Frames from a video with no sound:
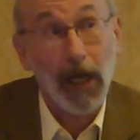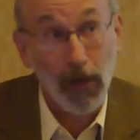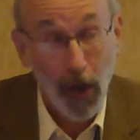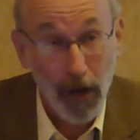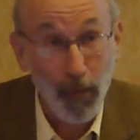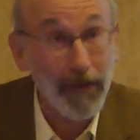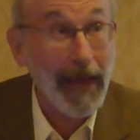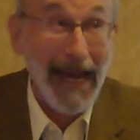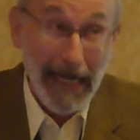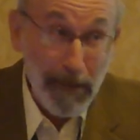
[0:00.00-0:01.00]
along with
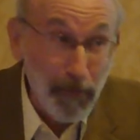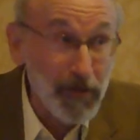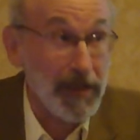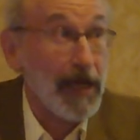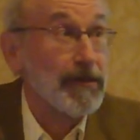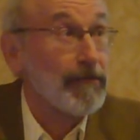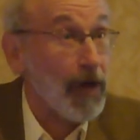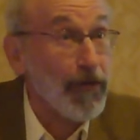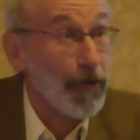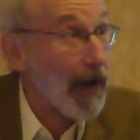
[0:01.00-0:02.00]
80%
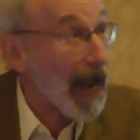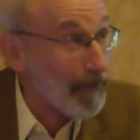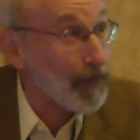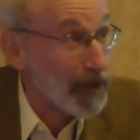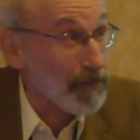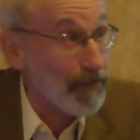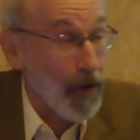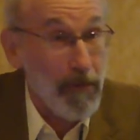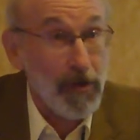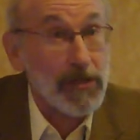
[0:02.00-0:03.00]
of other African
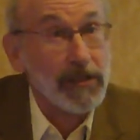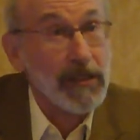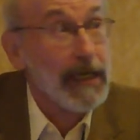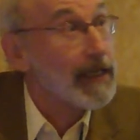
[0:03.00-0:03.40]
farmers,